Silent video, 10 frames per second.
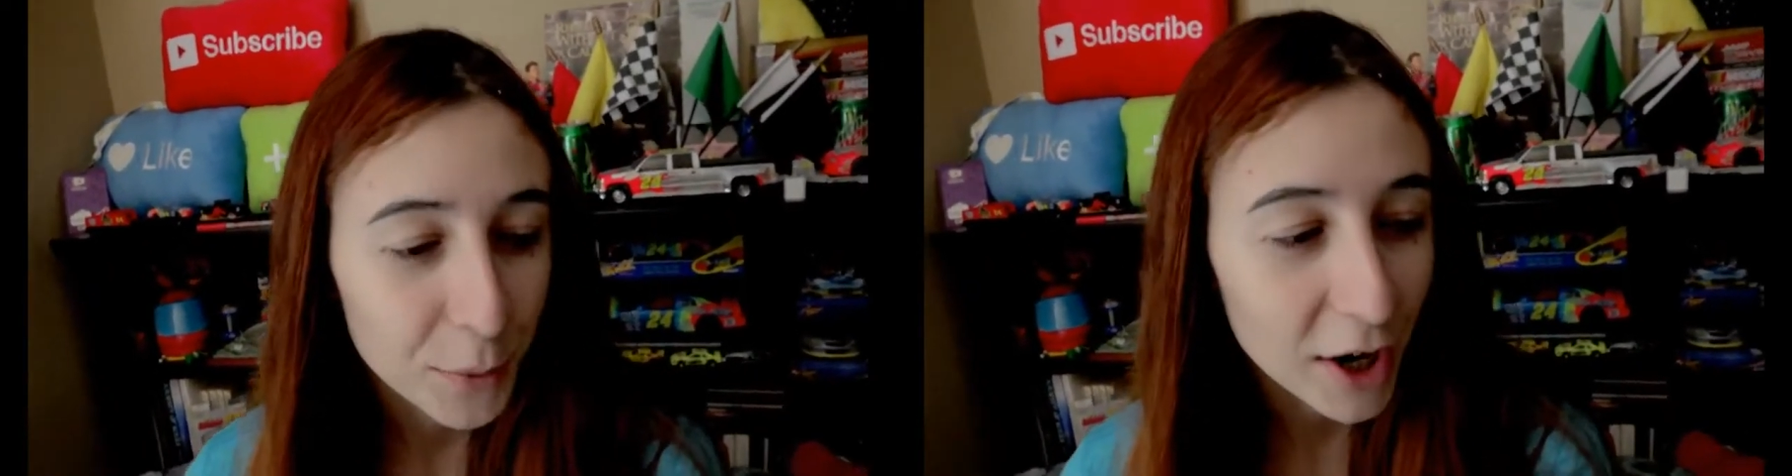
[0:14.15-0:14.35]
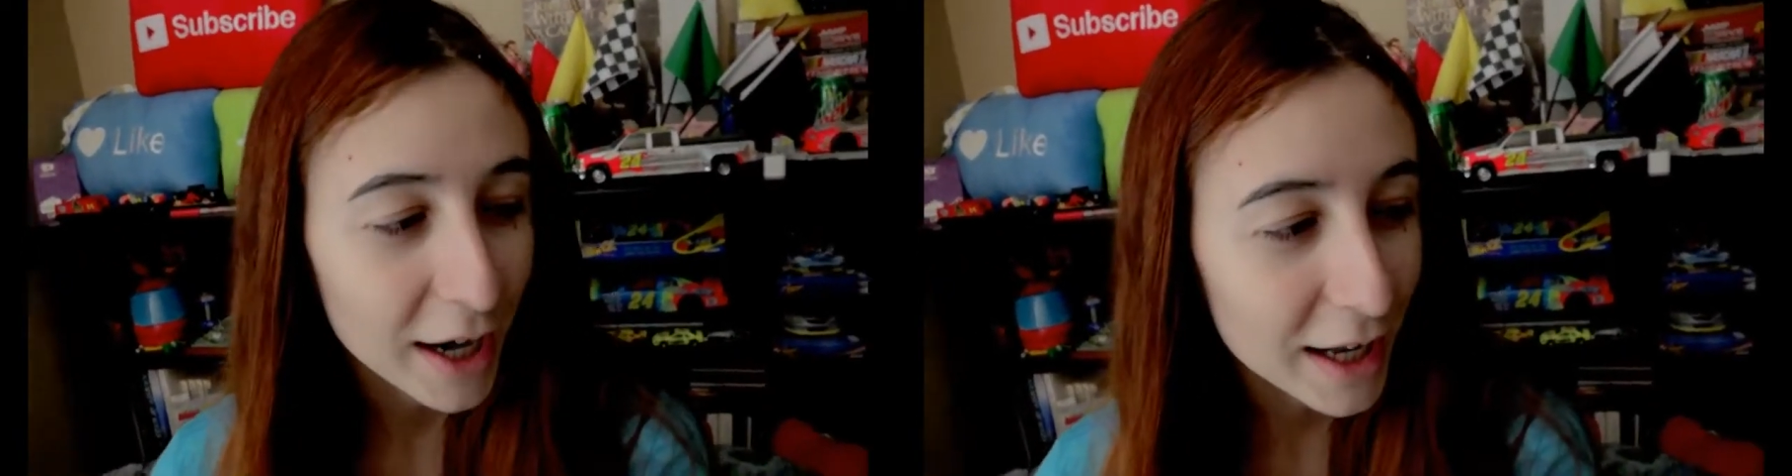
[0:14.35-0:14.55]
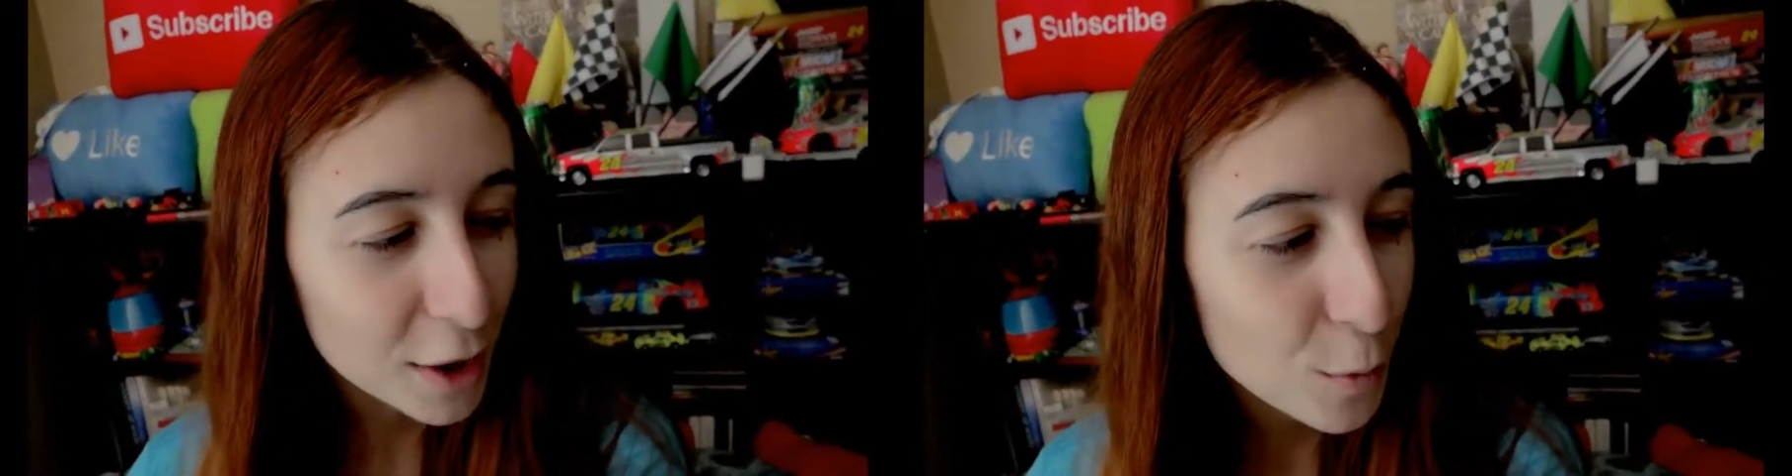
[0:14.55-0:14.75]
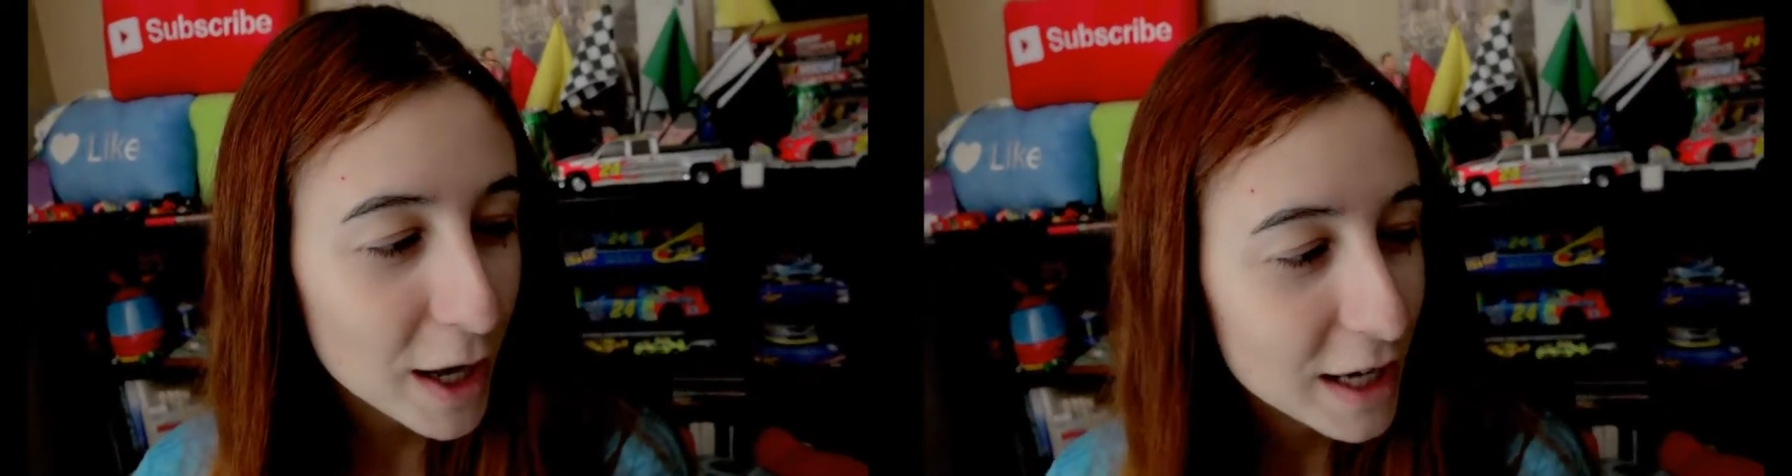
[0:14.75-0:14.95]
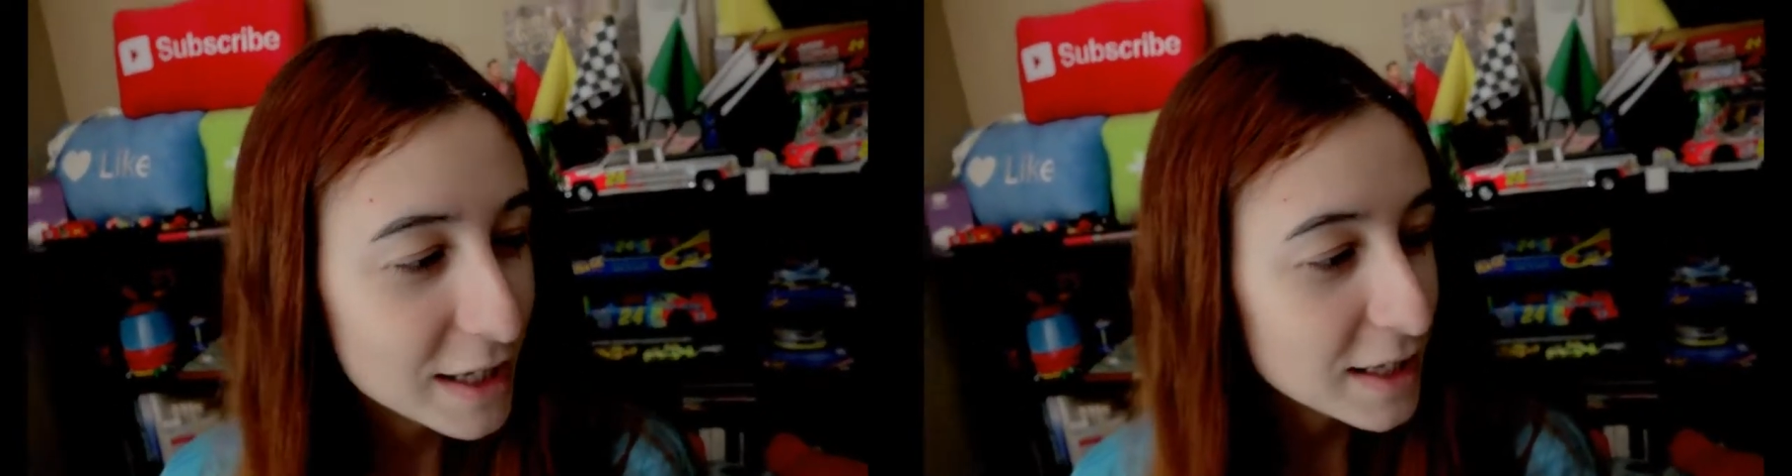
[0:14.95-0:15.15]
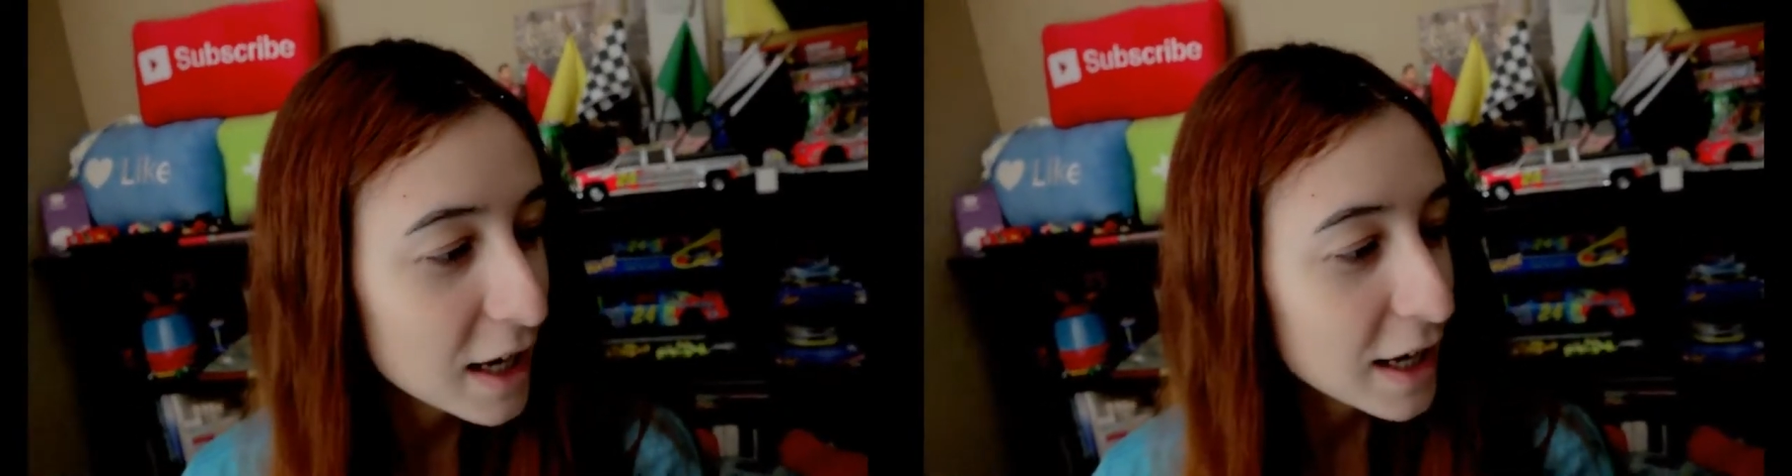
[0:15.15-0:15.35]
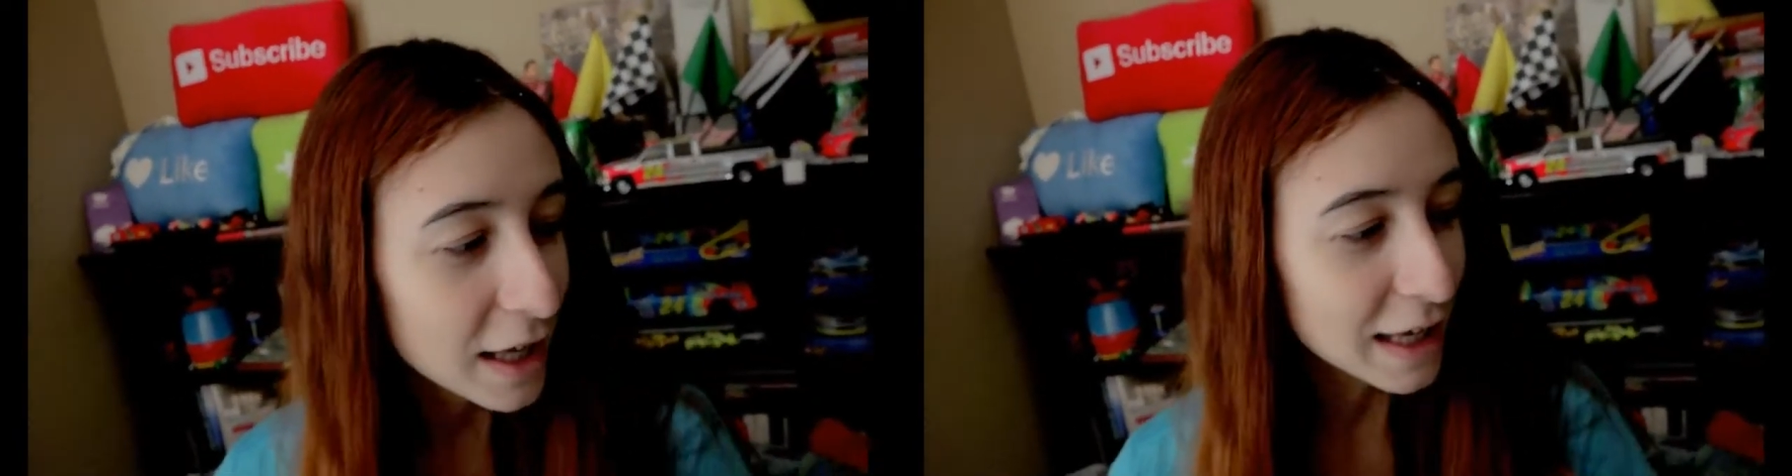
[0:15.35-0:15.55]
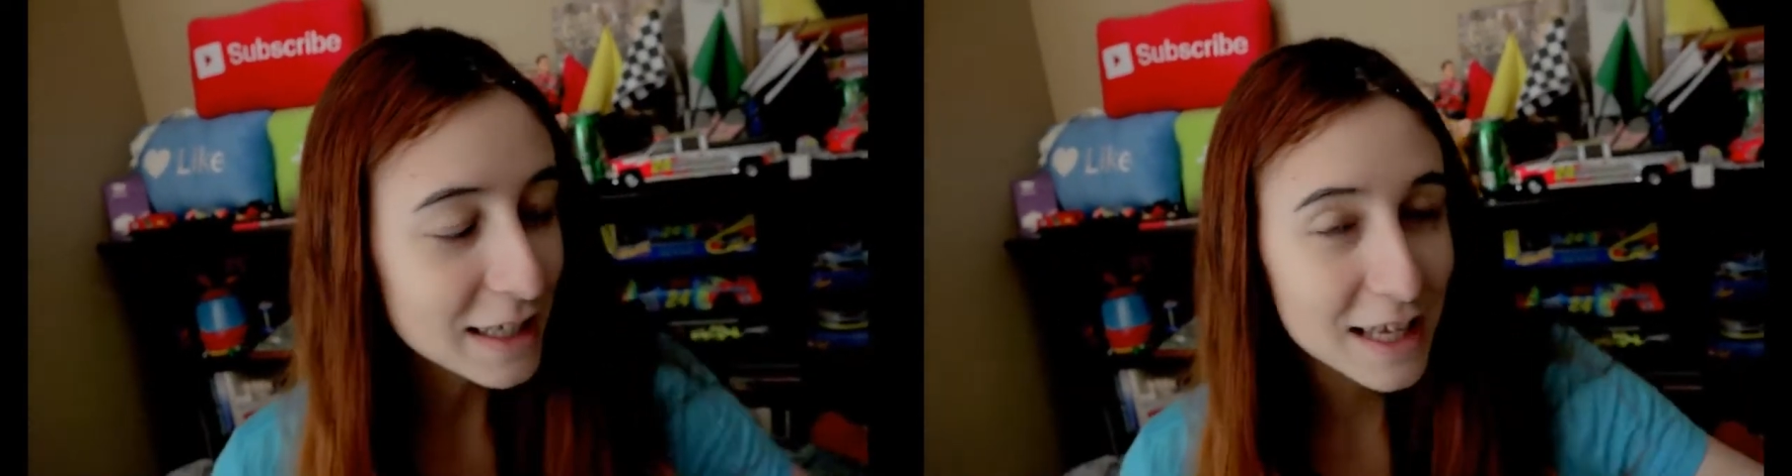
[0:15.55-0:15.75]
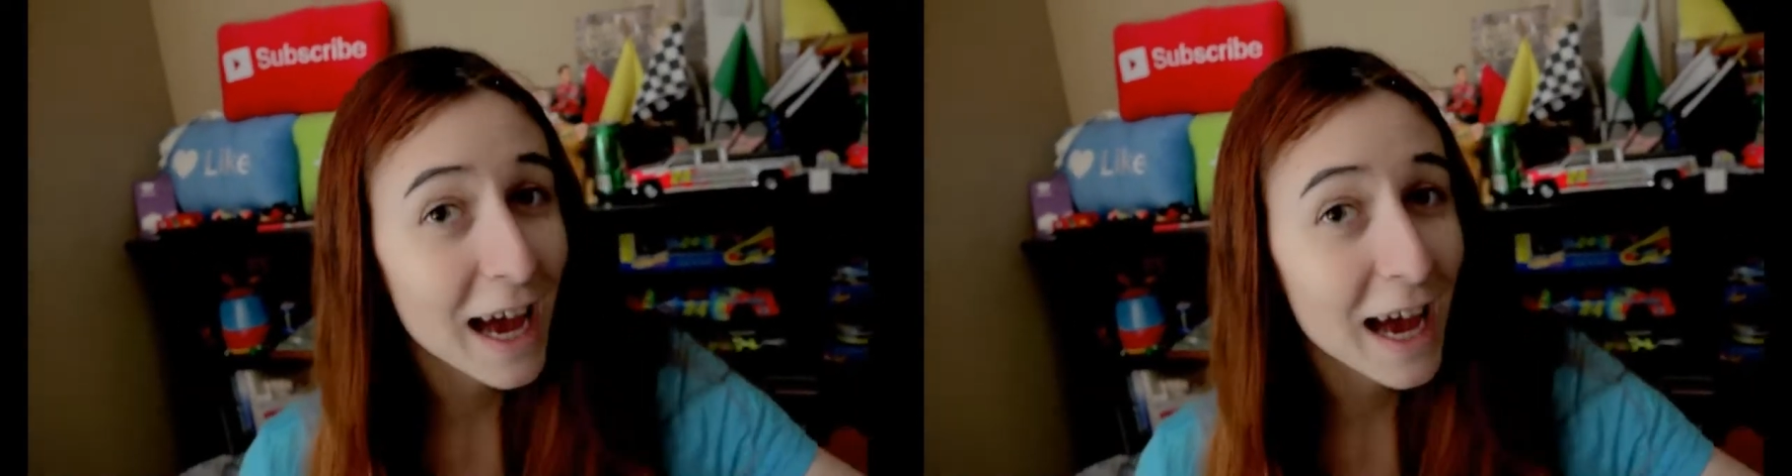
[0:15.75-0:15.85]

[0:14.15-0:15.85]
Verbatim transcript: but anyways, he's